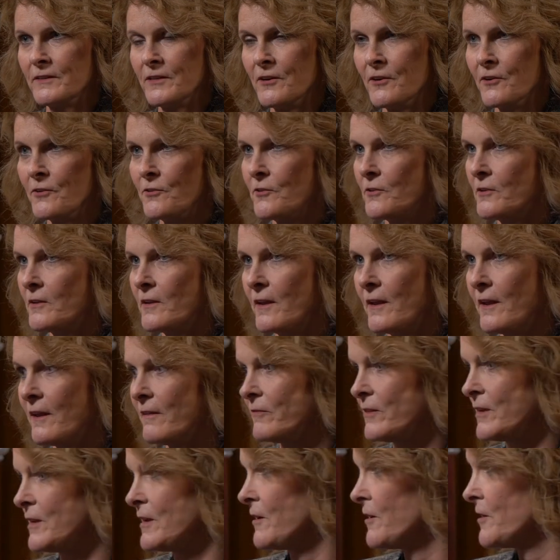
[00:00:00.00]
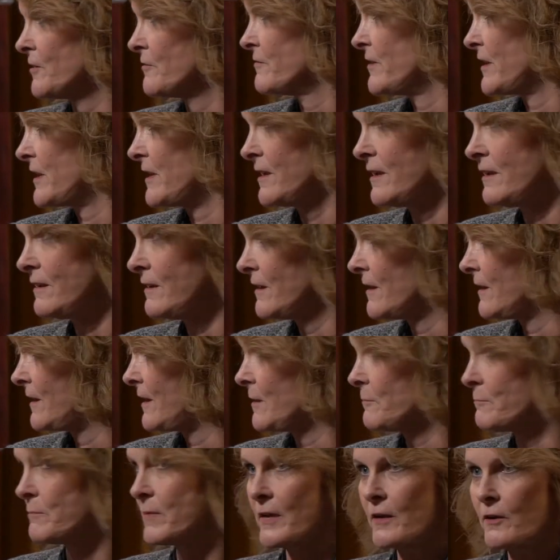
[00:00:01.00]
Or you can have the RV
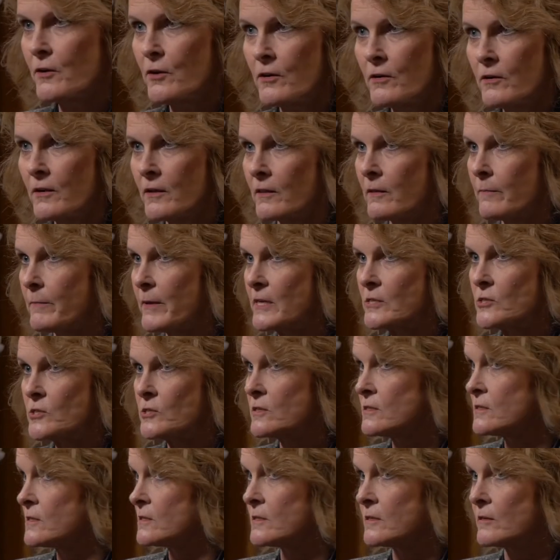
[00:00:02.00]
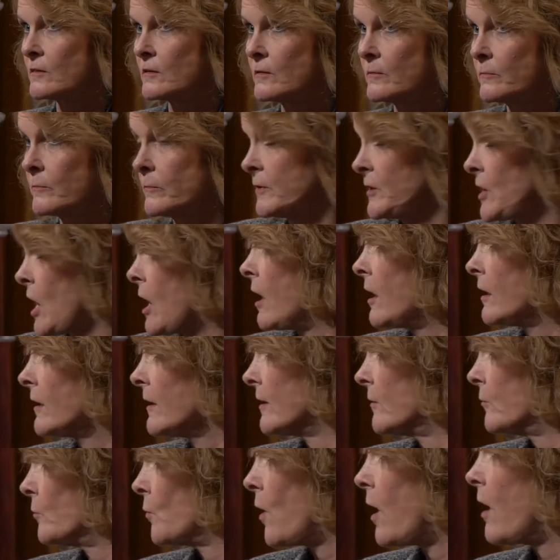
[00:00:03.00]
getting bigger and the patient's still young
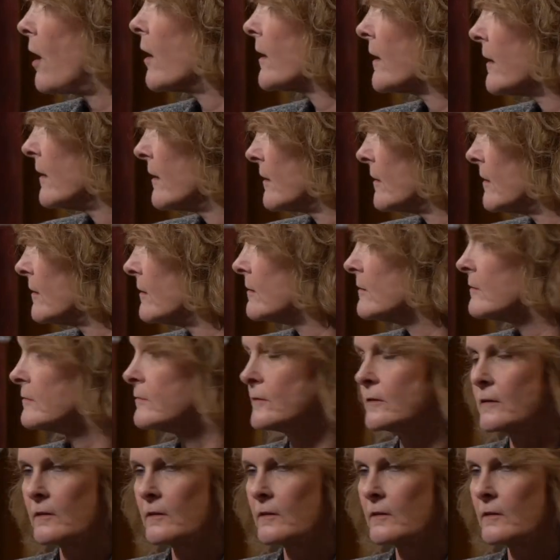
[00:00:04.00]
and walking,